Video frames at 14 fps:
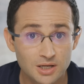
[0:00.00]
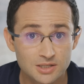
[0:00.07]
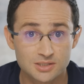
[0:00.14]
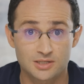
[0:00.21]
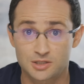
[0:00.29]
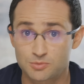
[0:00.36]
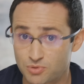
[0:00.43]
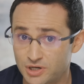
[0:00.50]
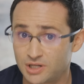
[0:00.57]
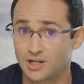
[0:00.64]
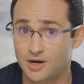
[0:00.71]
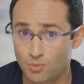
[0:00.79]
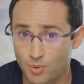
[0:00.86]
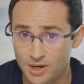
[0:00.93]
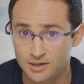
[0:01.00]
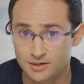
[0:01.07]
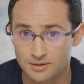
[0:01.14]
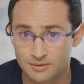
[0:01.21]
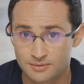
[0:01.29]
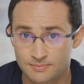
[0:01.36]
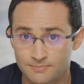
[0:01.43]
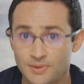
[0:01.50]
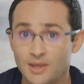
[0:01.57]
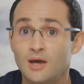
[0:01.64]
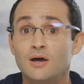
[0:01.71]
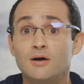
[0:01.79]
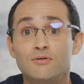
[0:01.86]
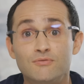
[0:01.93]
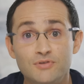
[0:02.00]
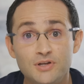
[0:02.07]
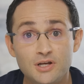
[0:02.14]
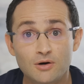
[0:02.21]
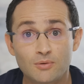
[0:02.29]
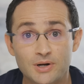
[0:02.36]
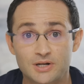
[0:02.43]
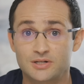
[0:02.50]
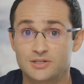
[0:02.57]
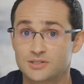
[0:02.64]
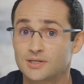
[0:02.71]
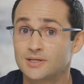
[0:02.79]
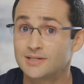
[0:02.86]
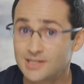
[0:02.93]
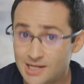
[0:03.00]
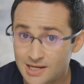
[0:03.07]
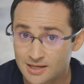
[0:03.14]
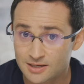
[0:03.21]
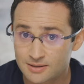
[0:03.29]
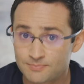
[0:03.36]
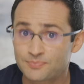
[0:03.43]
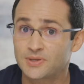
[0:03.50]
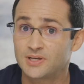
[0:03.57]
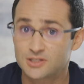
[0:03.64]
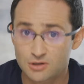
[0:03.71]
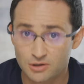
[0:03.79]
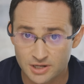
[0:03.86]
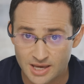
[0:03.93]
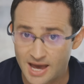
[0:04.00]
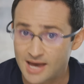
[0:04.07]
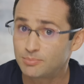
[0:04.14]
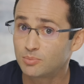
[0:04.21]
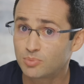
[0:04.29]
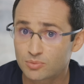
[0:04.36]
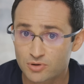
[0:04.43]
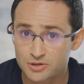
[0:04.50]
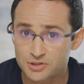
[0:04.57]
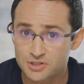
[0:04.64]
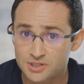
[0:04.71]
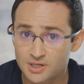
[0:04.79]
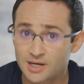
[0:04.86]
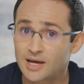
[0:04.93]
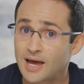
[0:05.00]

plus it's pretty lightweight. Video editors, tick, it's got a capable processor